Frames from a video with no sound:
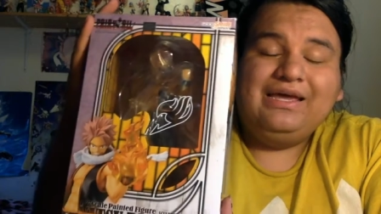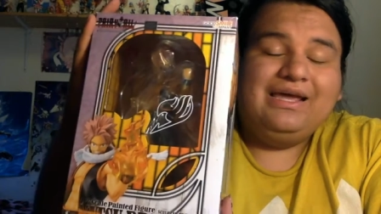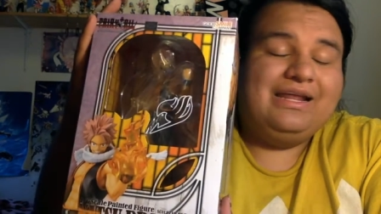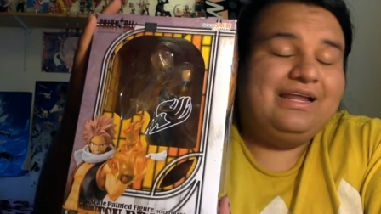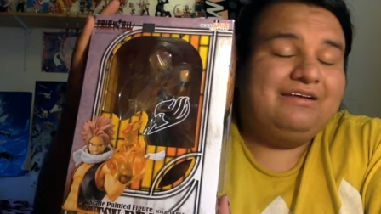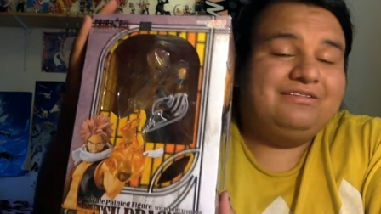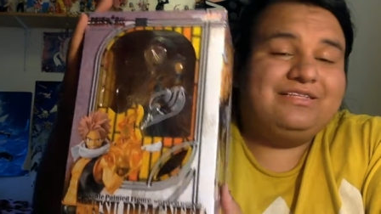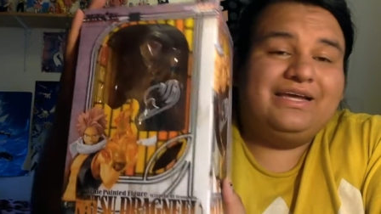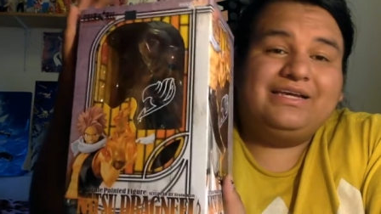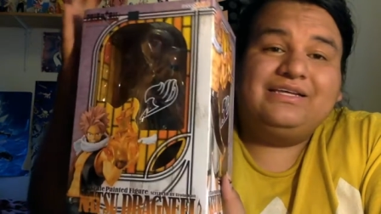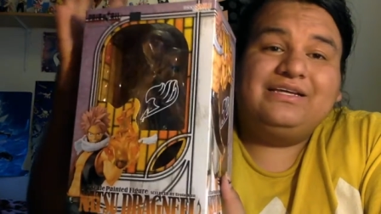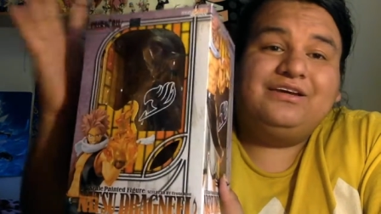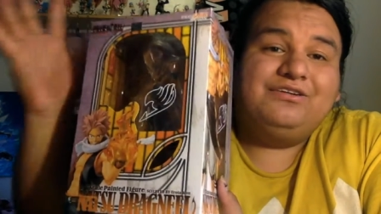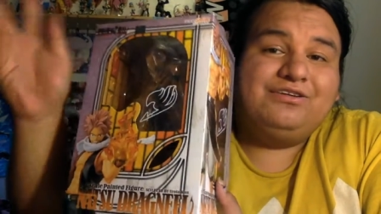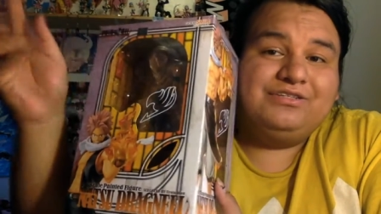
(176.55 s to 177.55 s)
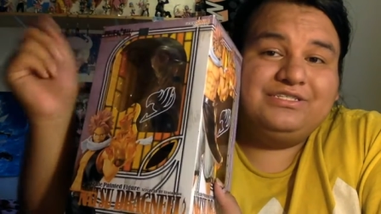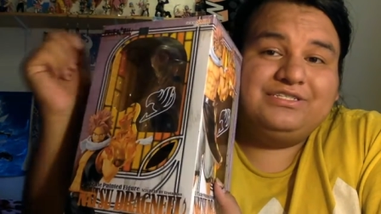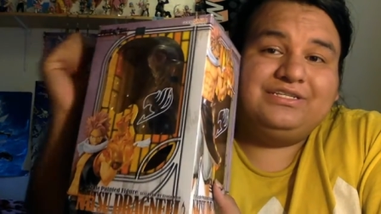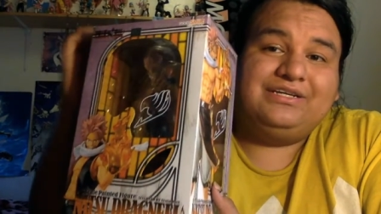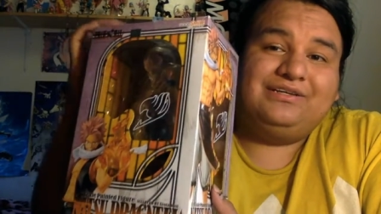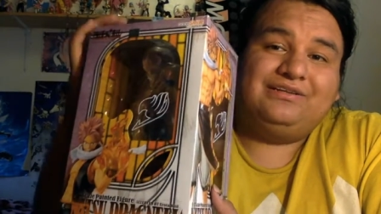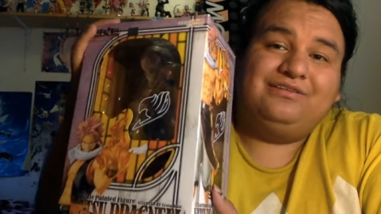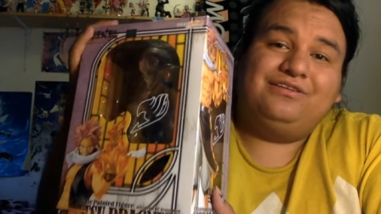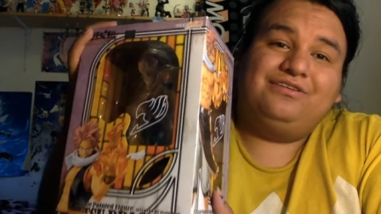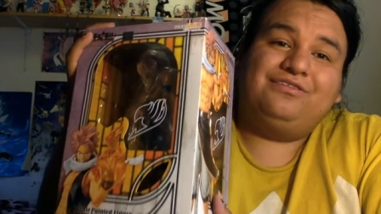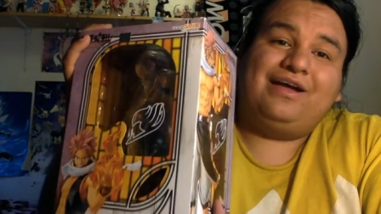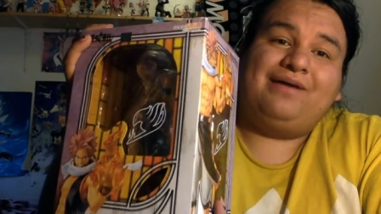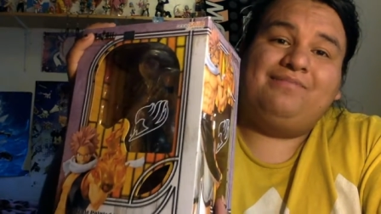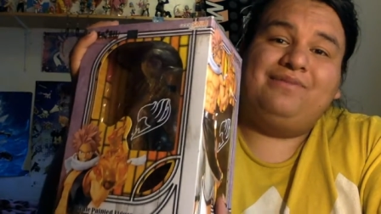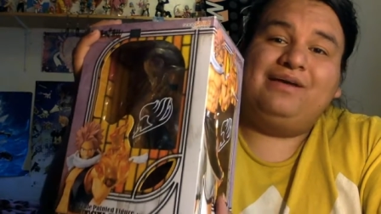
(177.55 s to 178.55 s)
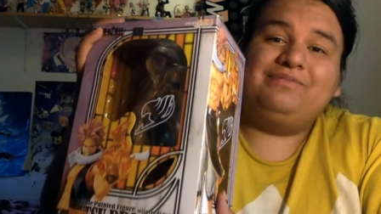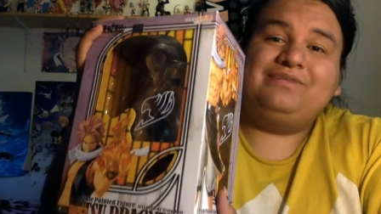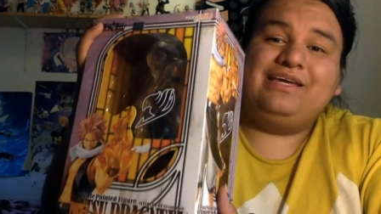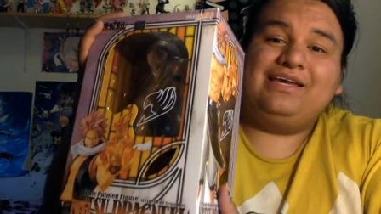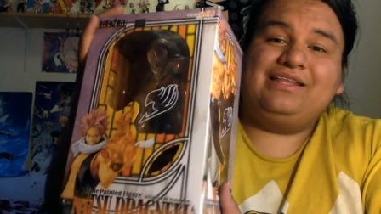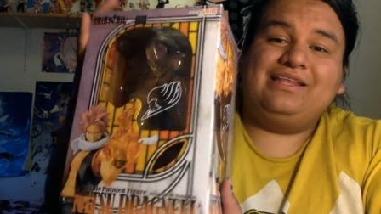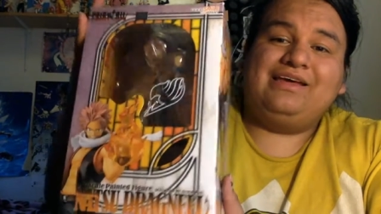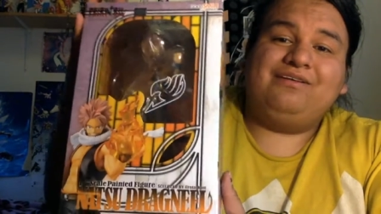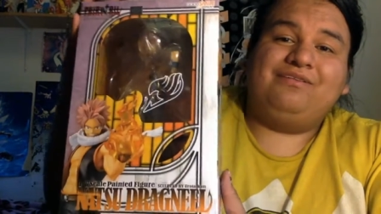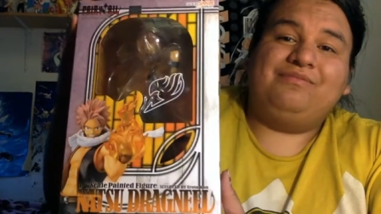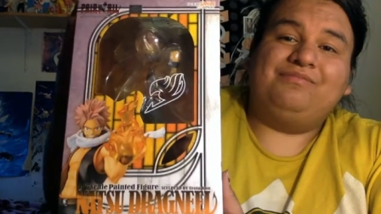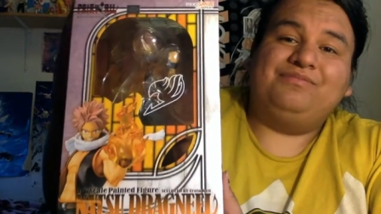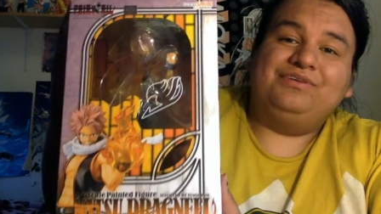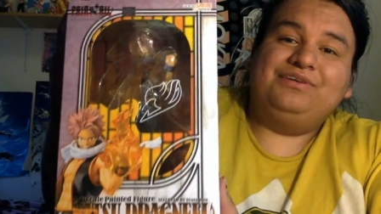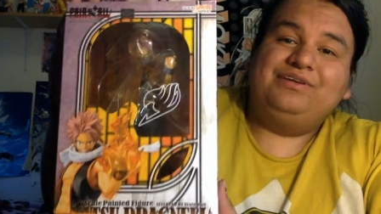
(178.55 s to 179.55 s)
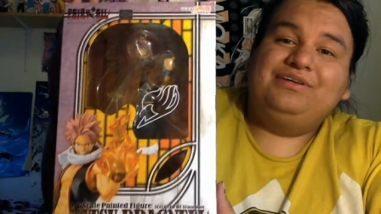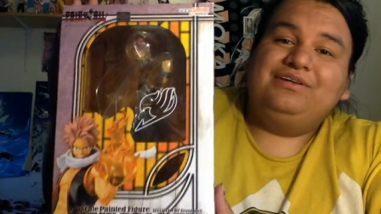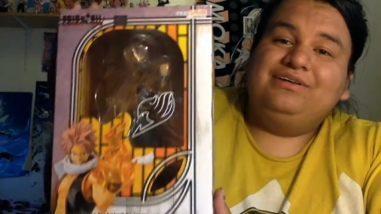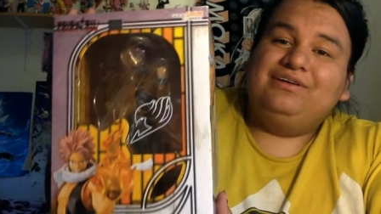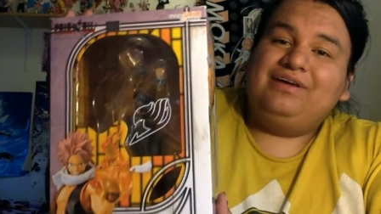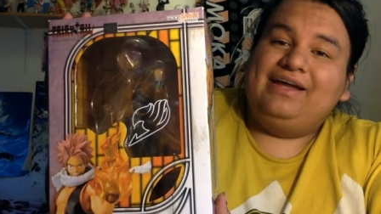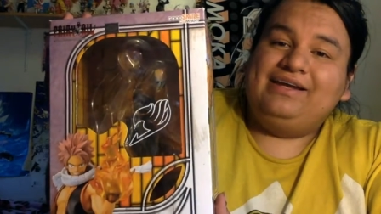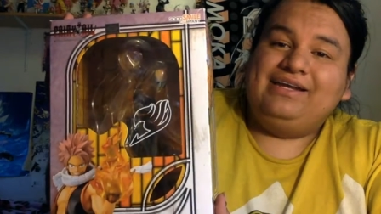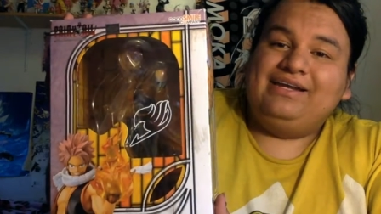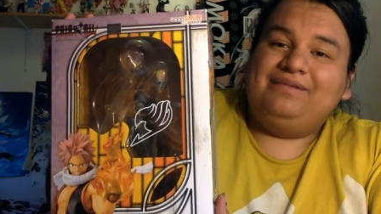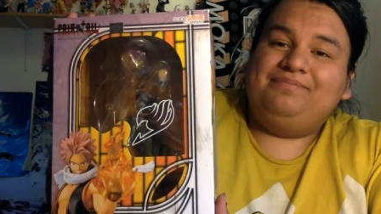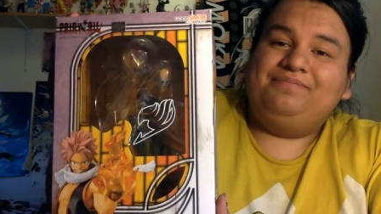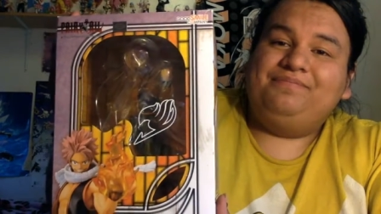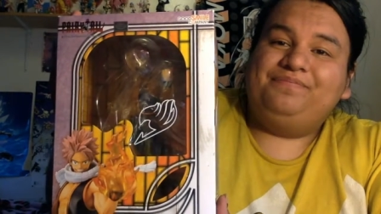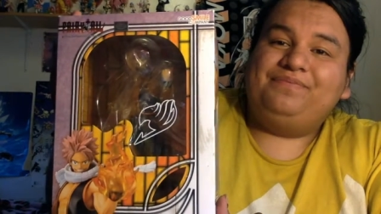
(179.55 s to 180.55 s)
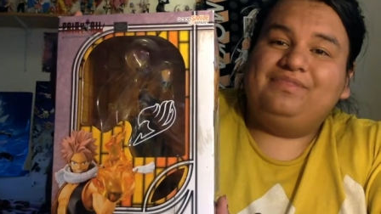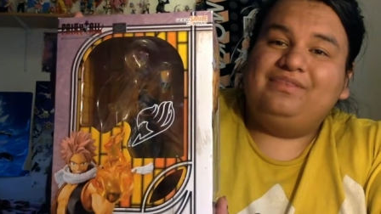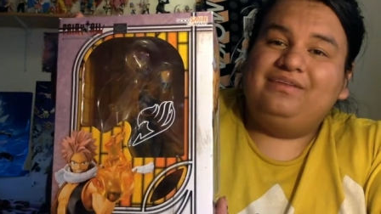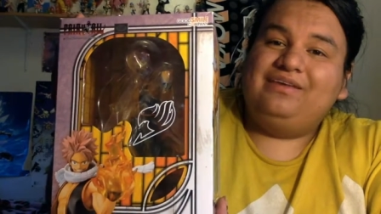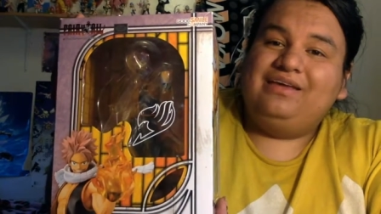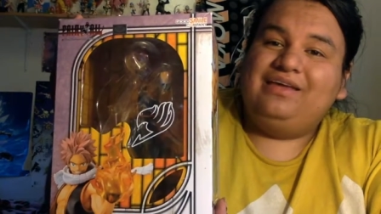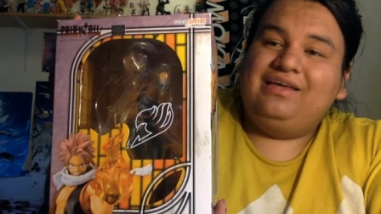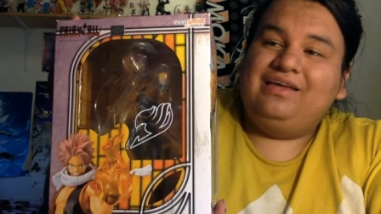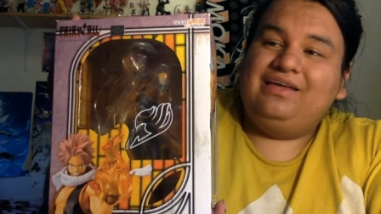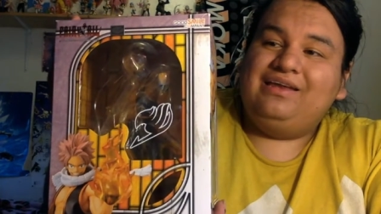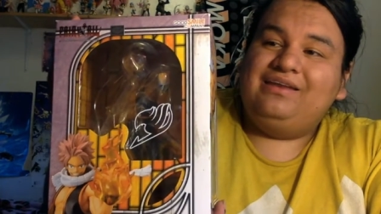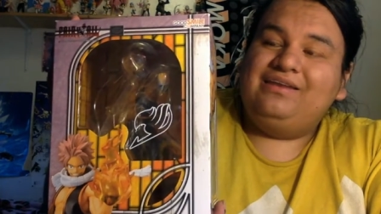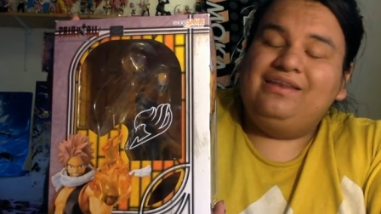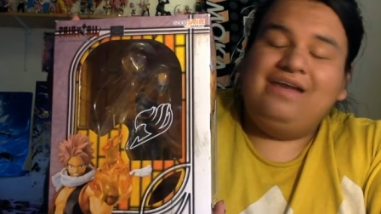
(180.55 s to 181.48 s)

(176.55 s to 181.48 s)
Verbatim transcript: And I was like, still, grab, I'm taking that home. I need him. And